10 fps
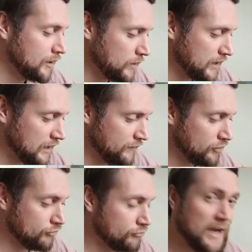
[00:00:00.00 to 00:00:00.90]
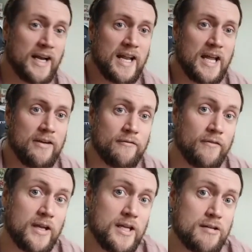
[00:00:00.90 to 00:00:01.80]
We have the Dragonite
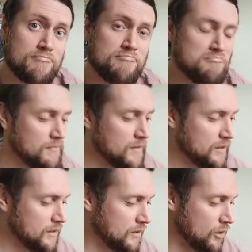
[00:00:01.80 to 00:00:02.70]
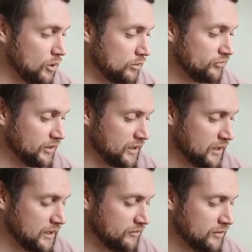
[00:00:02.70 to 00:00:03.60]
V alternate
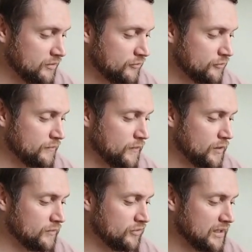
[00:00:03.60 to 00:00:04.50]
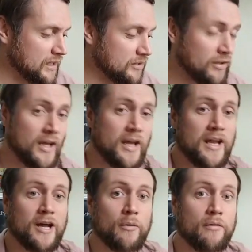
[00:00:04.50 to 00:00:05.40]
art from Evolving Skies.
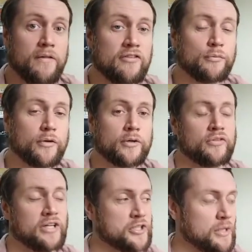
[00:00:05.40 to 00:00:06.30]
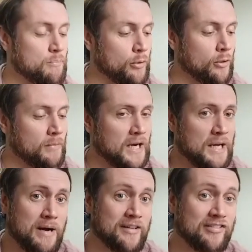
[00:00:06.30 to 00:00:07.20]
Now, this one was actually pulled by
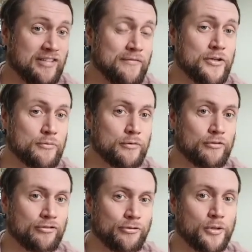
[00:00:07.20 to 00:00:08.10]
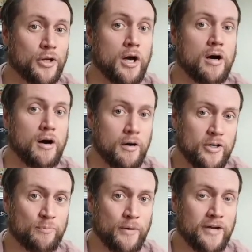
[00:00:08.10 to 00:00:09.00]
my 7-year-old son on
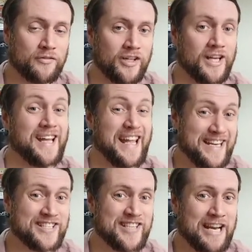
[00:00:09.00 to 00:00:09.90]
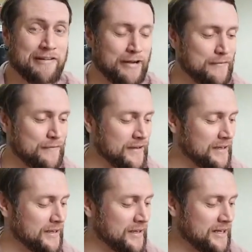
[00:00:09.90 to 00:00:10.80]
his birthday in Tenerife.
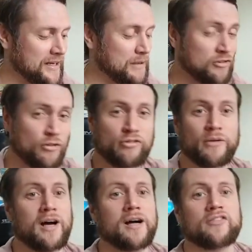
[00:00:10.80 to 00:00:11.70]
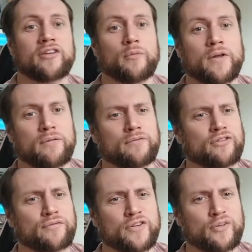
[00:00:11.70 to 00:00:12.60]
I took some cards out with him
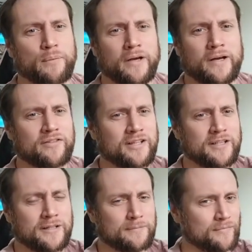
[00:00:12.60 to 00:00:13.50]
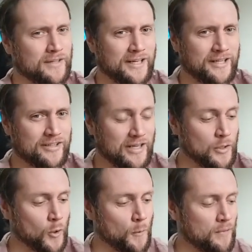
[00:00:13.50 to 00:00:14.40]
just for his birthday, and he
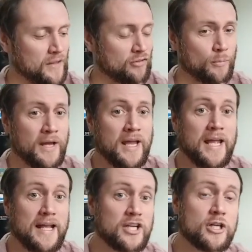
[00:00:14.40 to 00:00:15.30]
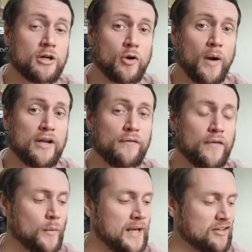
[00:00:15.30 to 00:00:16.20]
opened this up. He actually got quite a
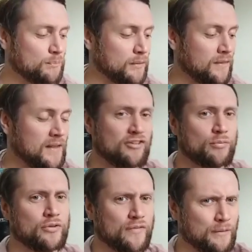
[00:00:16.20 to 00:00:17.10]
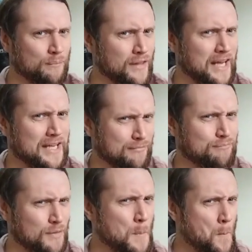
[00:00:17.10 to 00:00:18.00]
few hits, but this was the
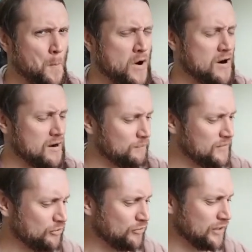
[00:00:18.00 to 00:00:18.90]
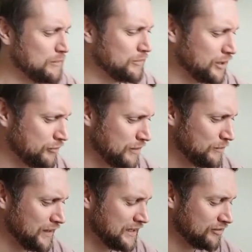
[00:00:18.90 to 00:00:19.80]
this was the creme de la creme
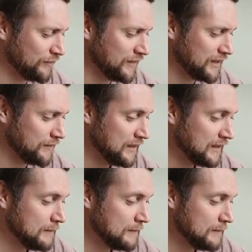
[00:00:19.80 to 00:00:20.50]
of the hits of that.